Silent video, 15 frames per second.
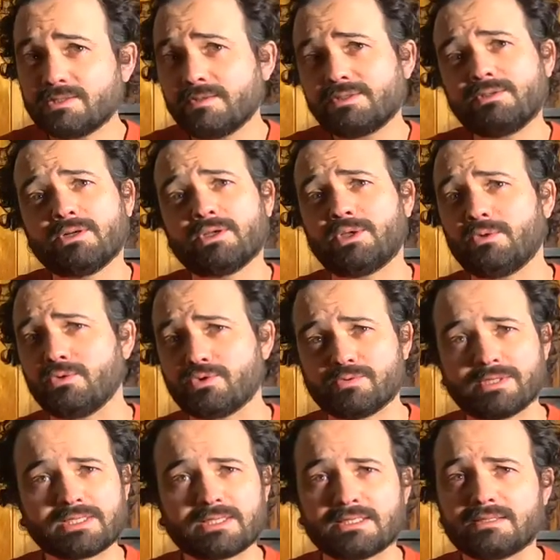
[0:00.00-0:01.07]
so it's not a huge
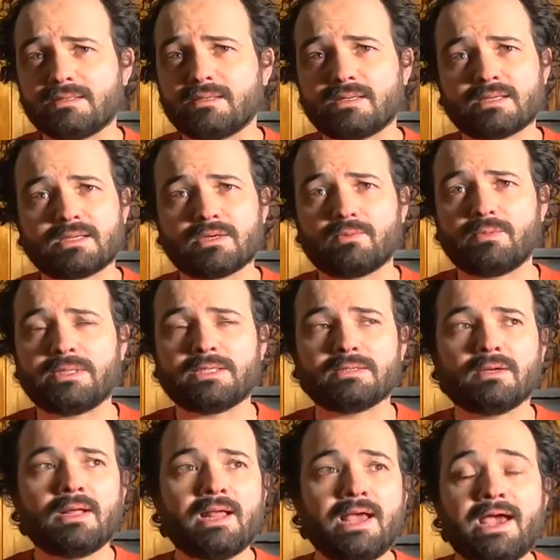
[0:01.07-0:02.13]
risk. It's not like we
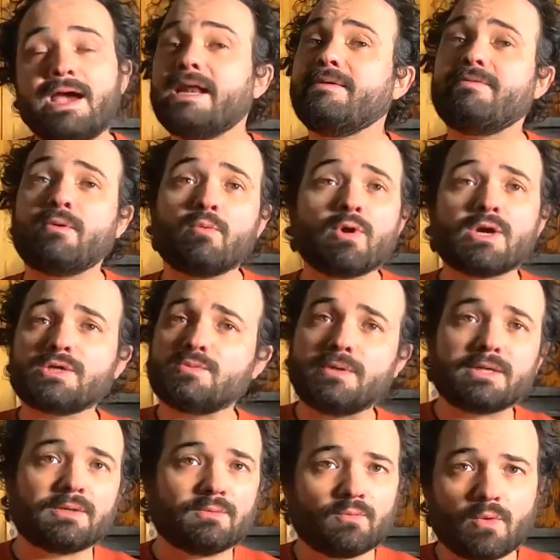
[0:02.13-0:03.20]
need to, and if it works,
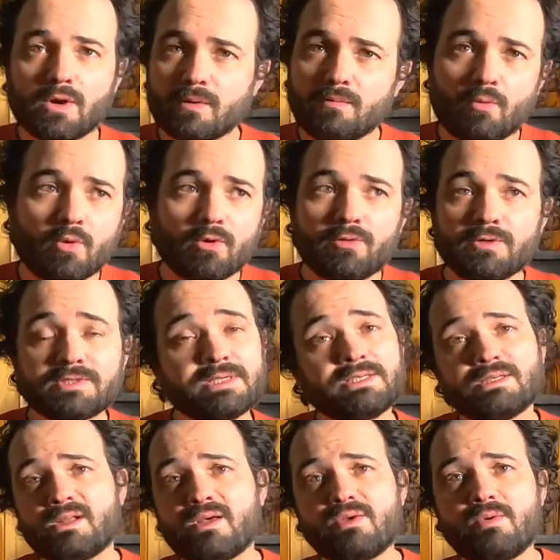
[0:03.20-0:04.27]
we can work more on those
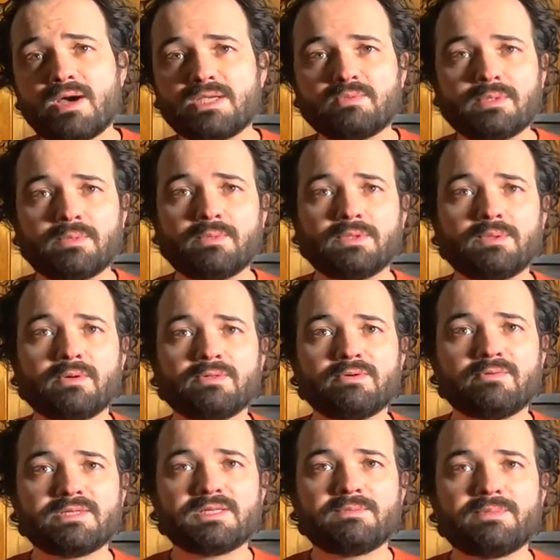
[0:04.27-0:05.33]
things, and otherwise we'll, we'll do
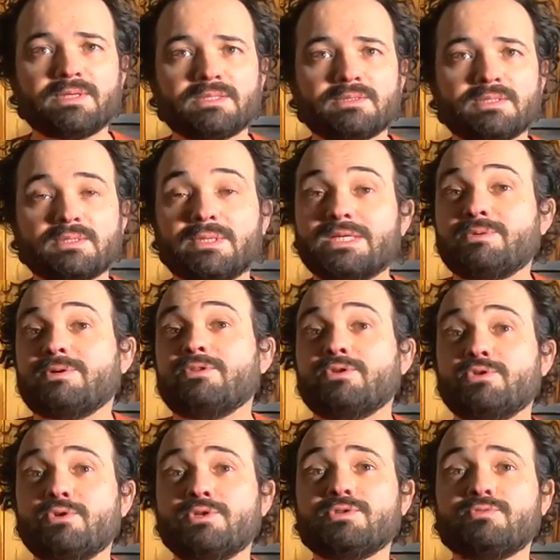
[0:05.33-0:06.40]
other recipes. So it's, it's one of
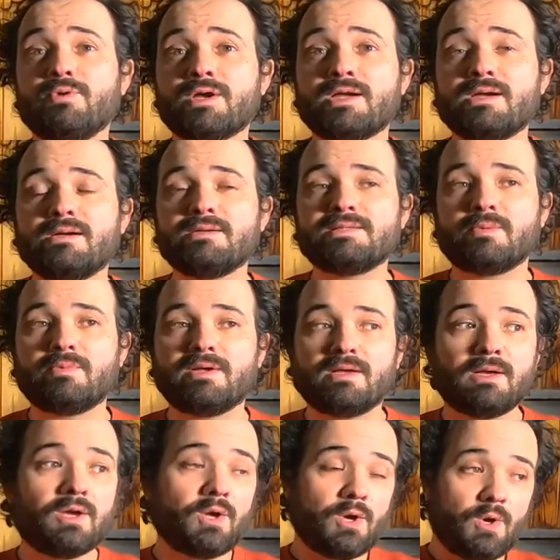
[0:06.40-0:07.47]
the joys of working here is that
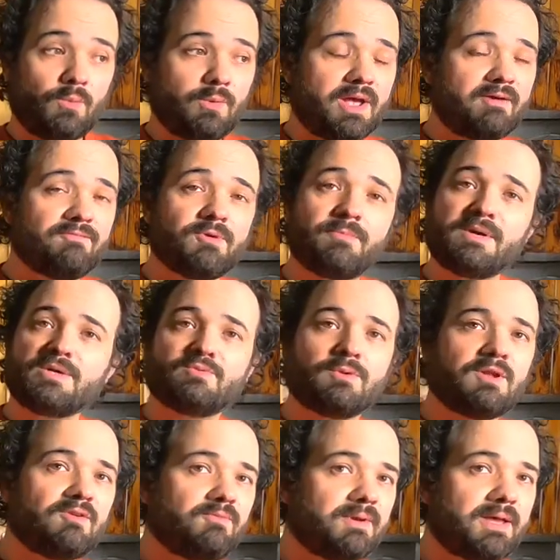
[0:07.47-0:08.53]
we we have the beers.
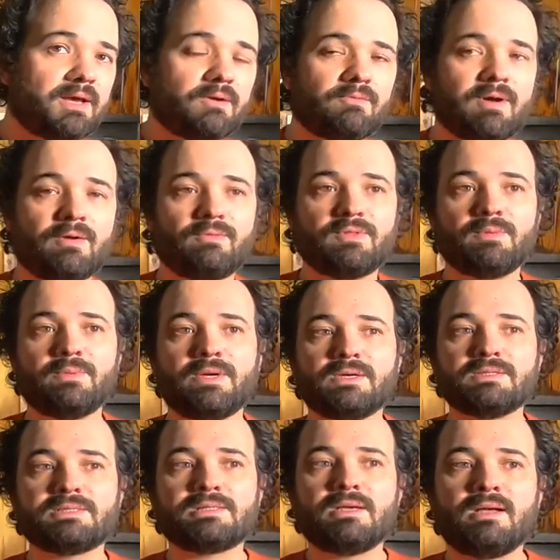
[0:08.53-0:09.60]
We love playing around with the
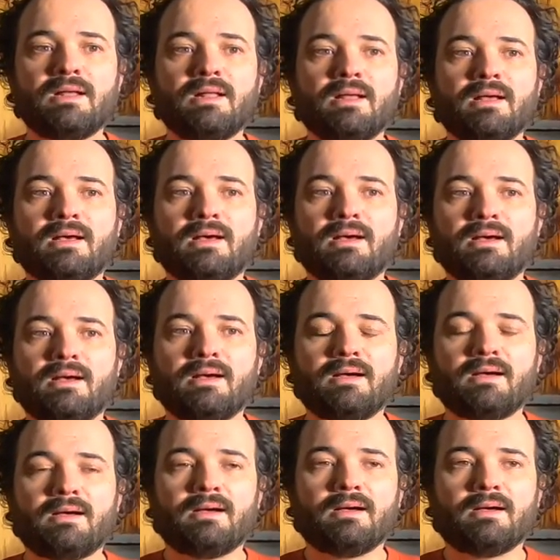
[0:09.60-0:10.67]
beers,
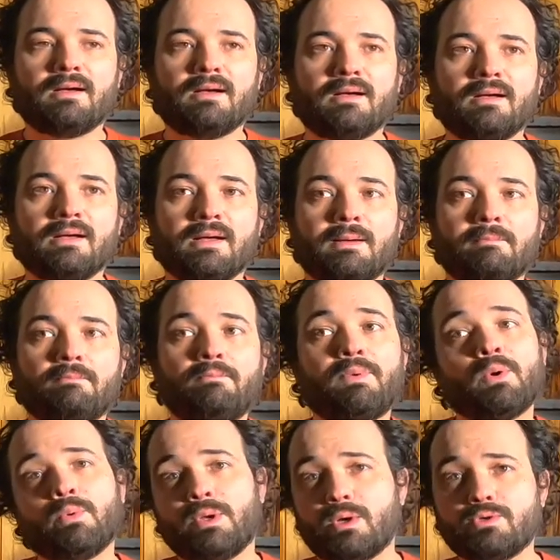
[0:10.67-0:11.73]
uh,
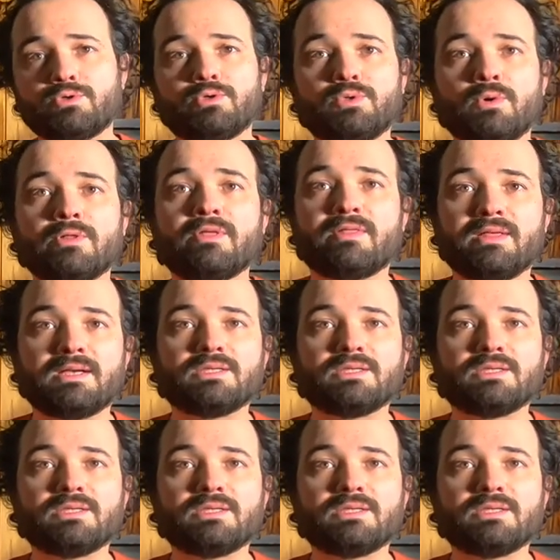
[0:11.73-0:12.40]
but we also do other